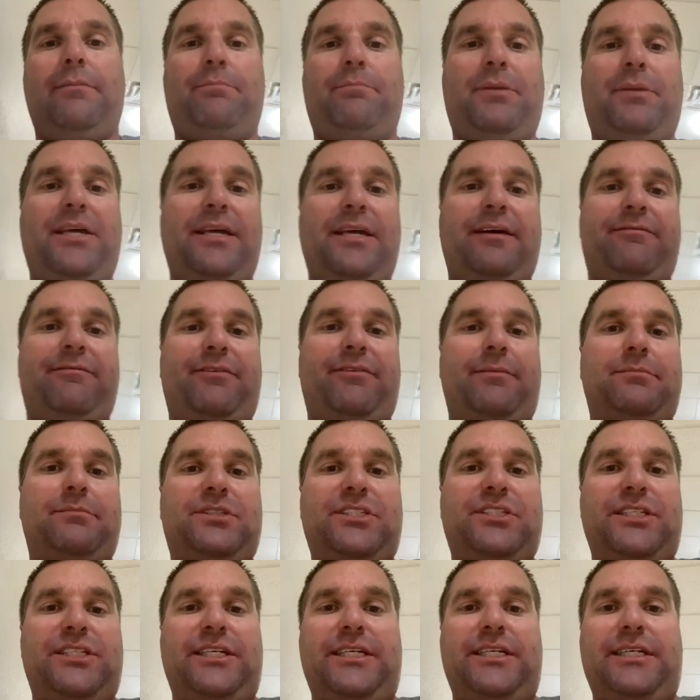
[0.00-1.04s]

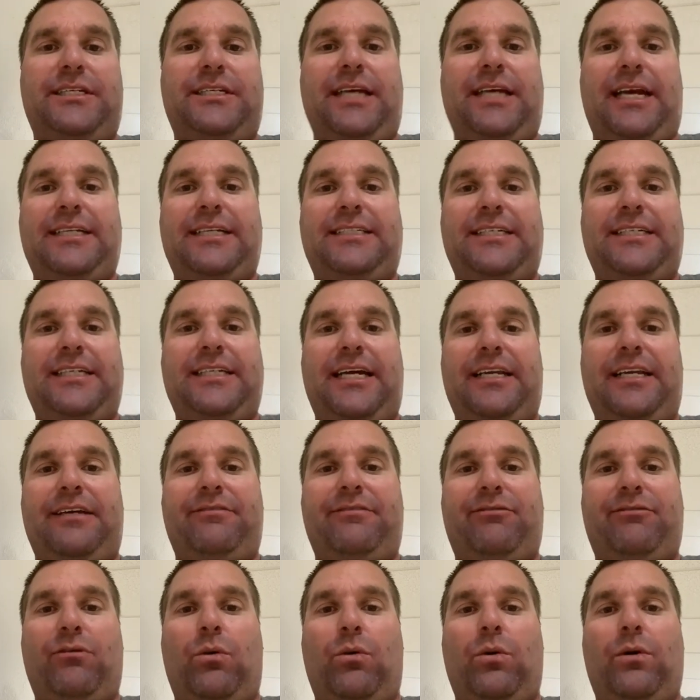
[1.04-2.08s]
PFMC
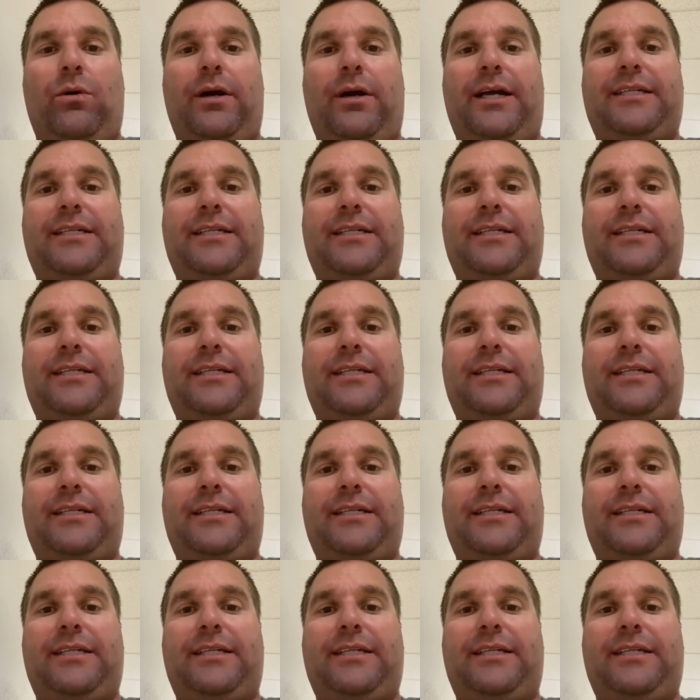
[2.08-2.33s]
1984